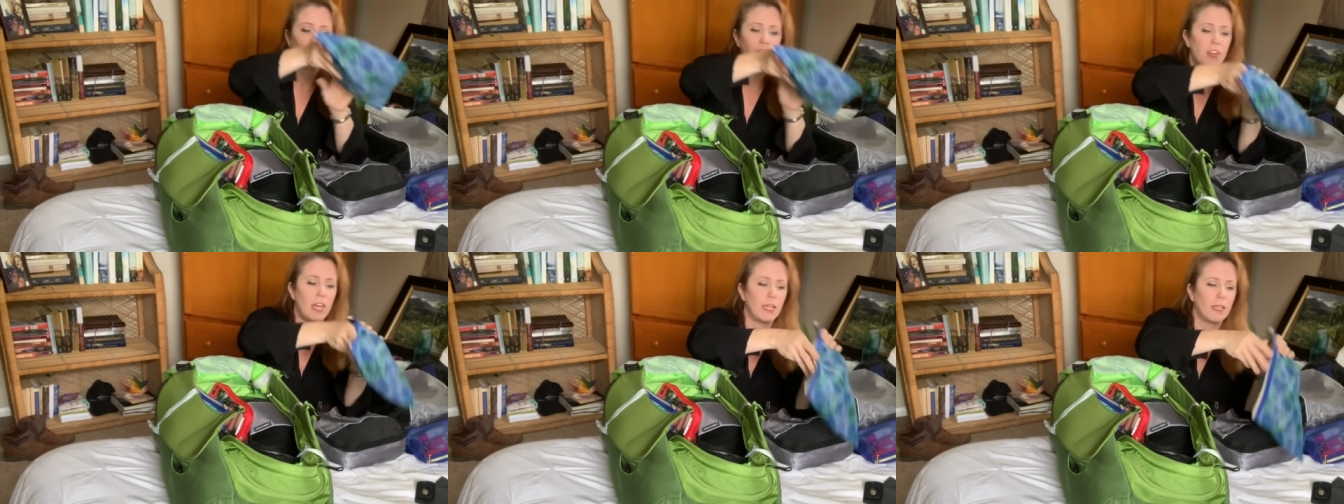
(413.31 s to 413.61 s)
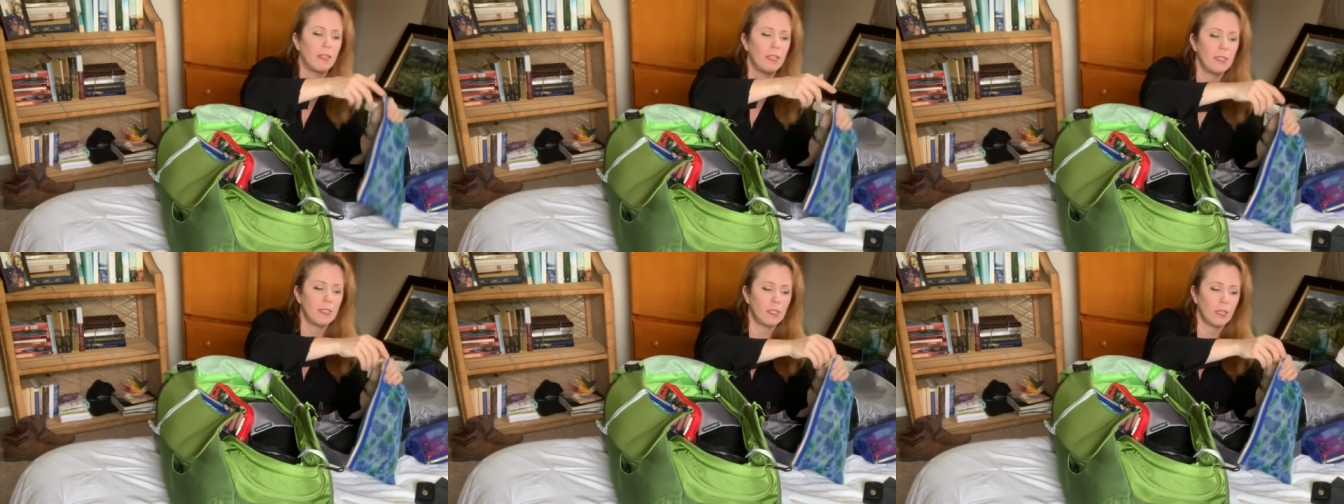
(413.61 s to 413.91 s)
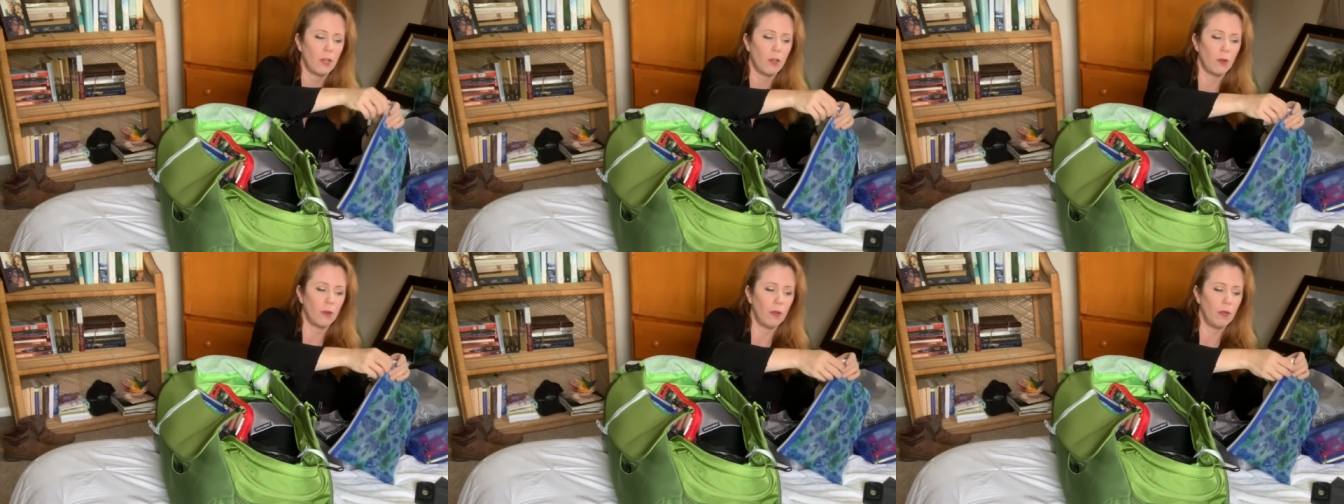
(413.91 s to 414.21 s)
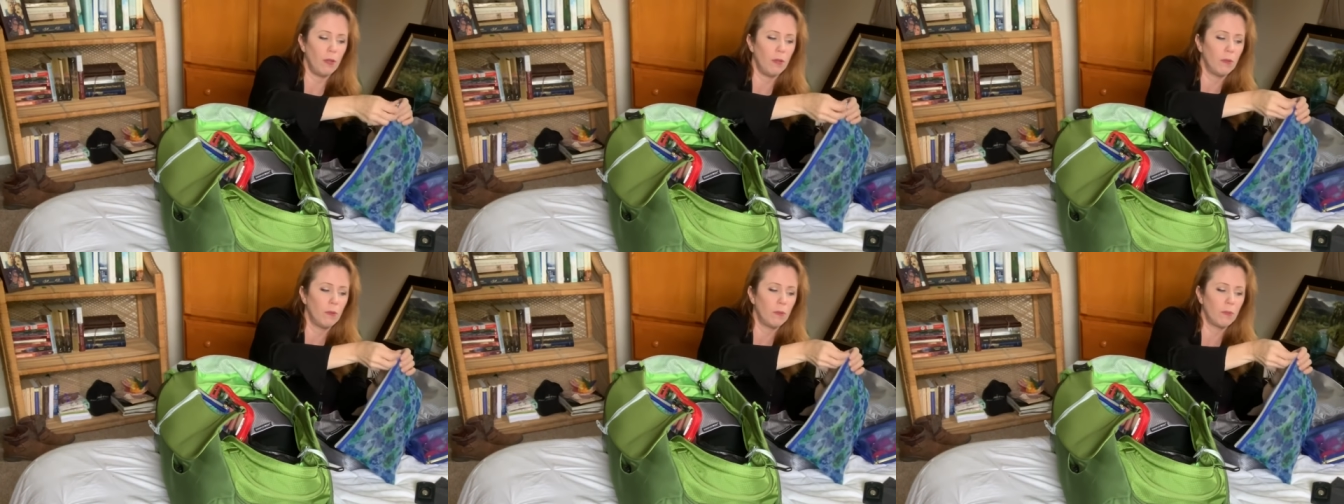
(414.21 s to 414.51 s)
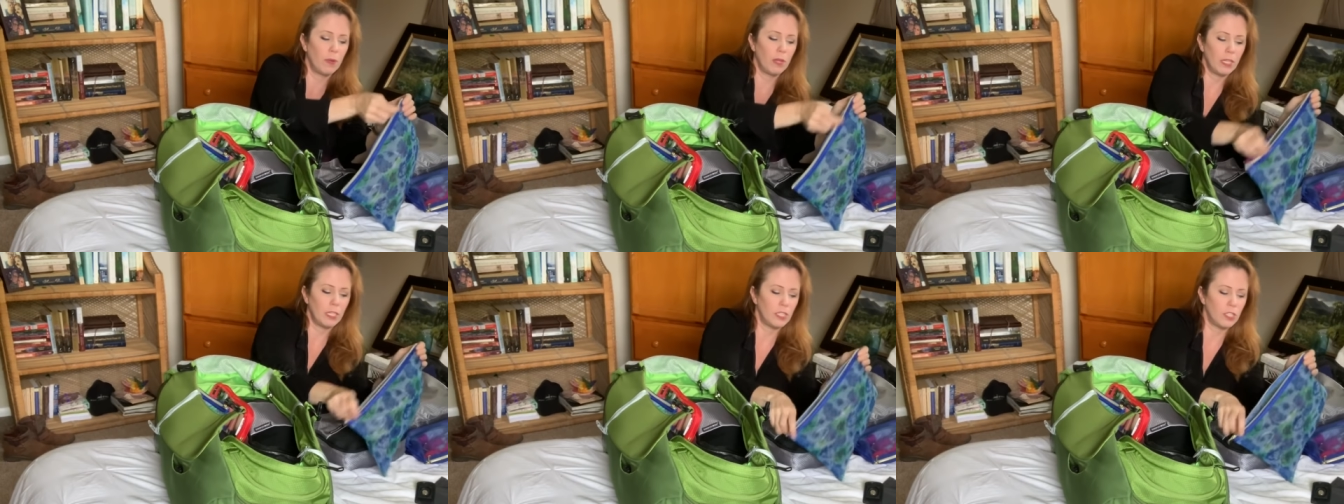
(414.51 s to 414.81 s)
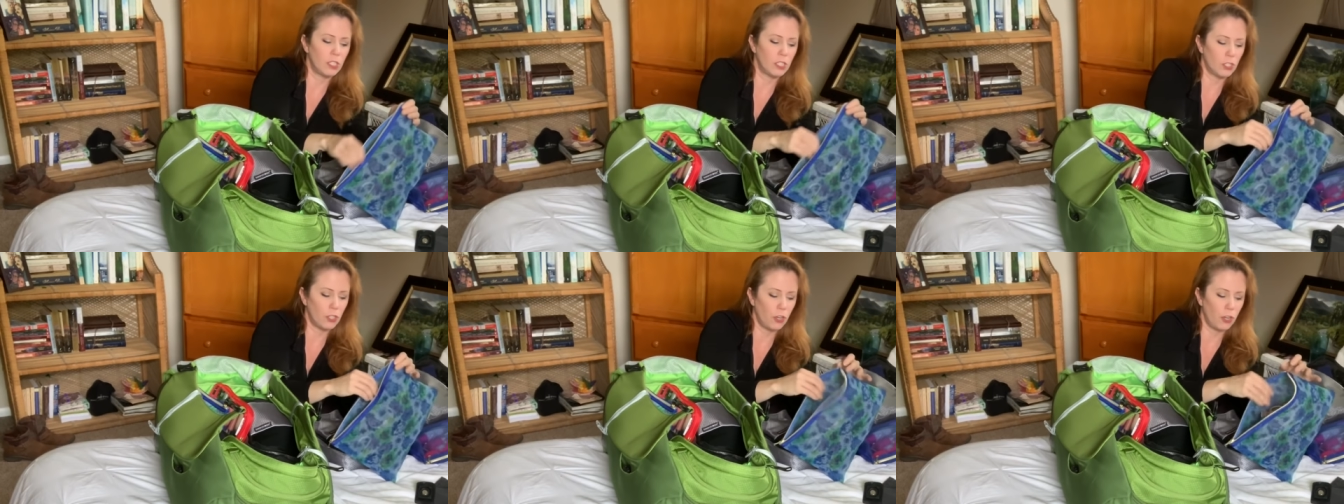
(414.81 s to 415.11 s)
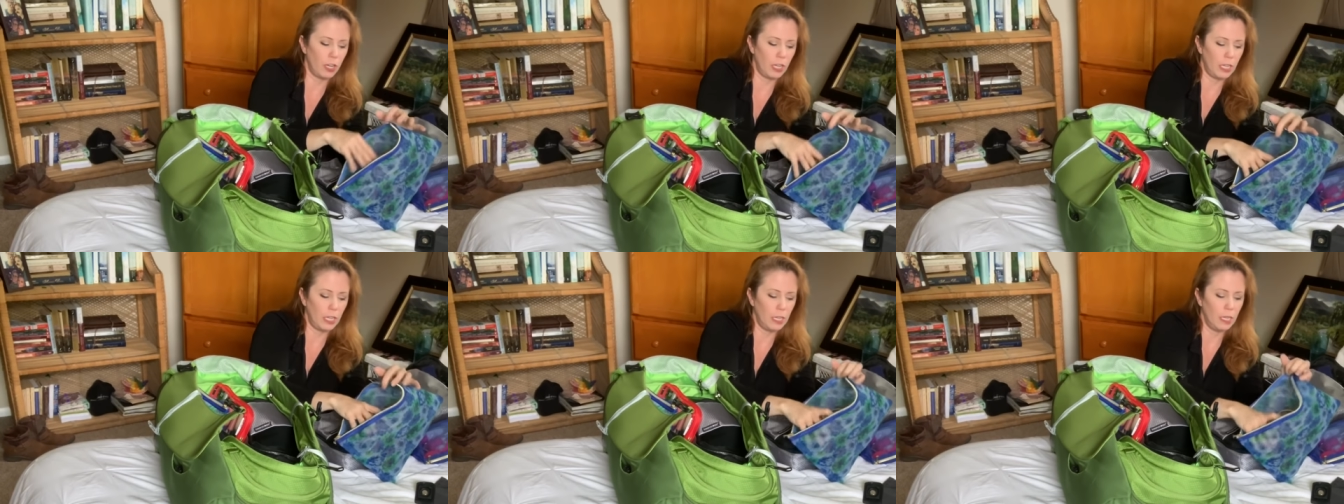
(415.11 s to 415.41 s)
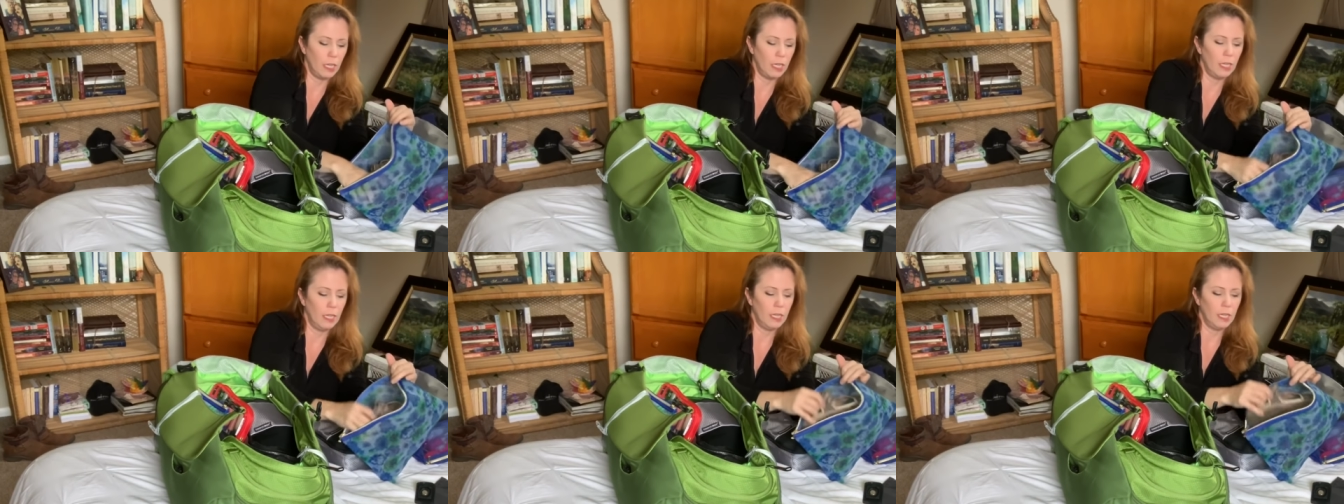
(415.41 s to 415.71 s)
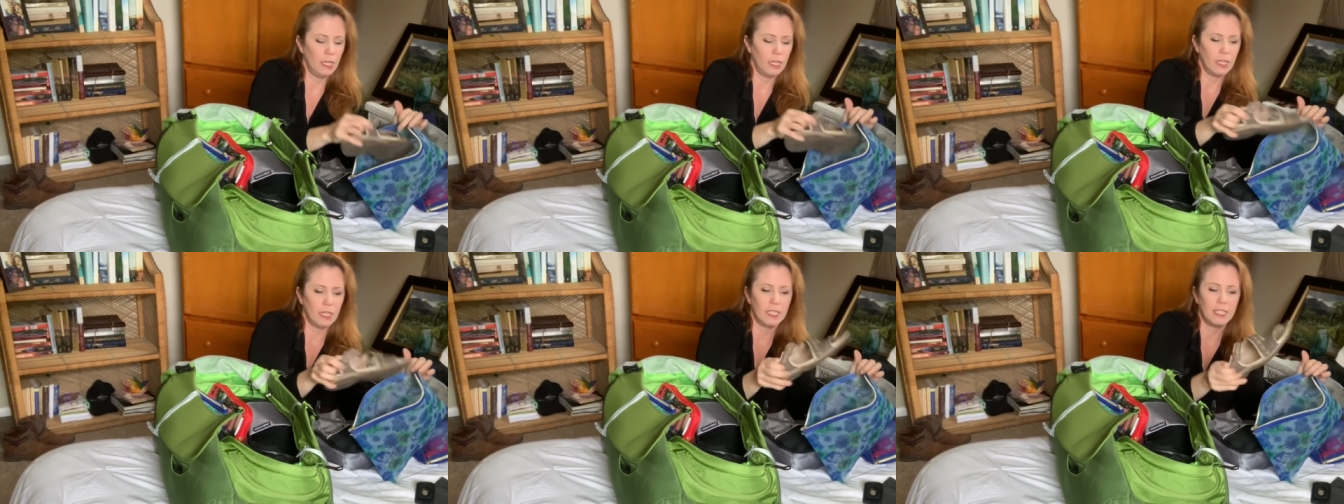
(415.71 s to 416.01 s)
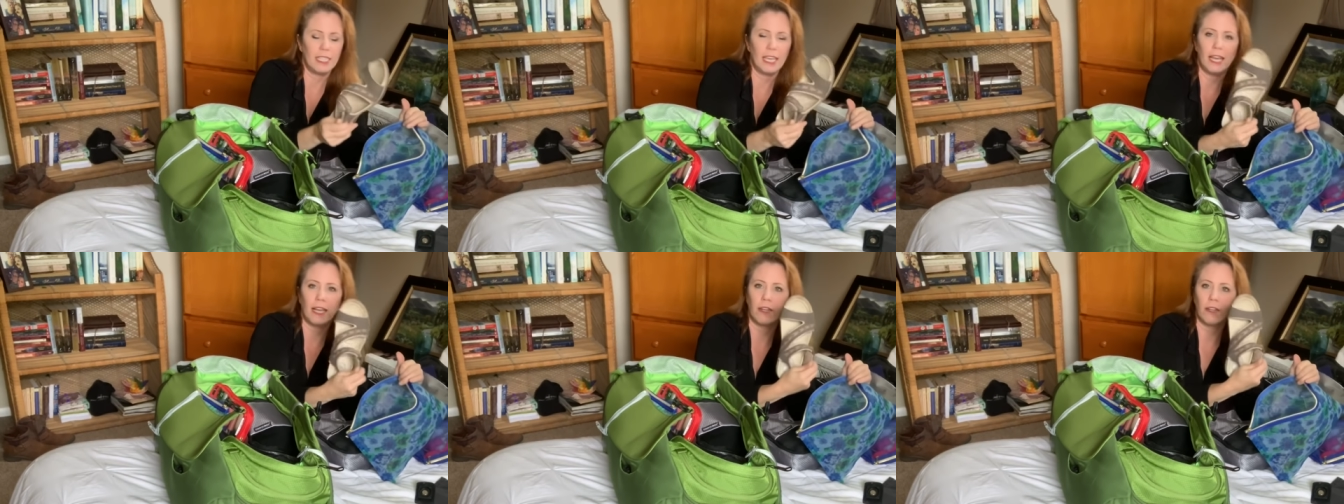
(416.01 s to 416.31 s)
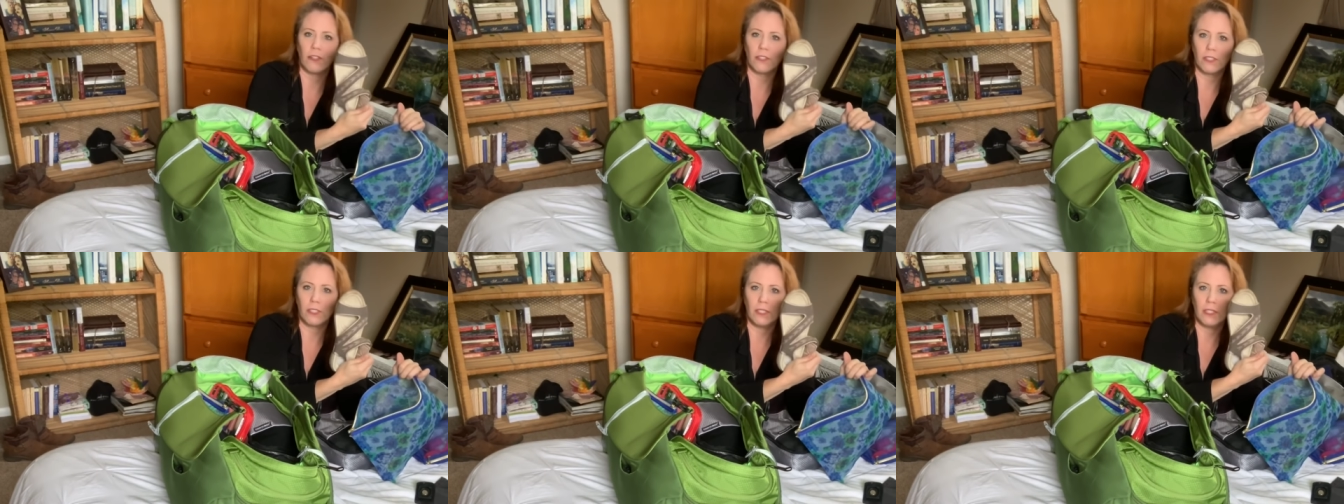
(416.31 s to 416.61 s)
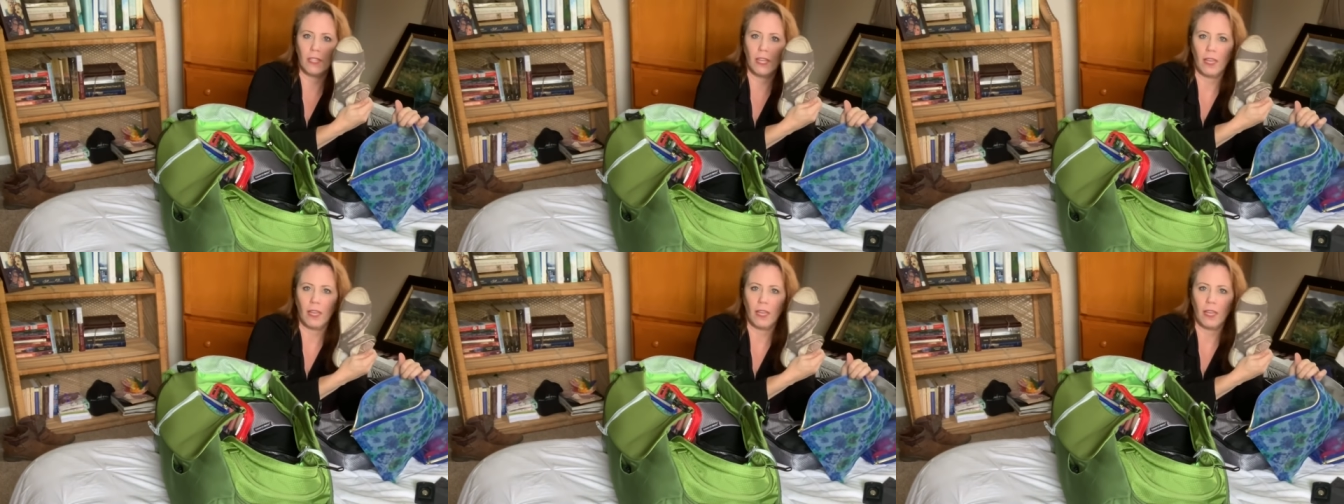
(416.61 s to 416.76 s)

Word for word: In fact, these are really sturdy sandals.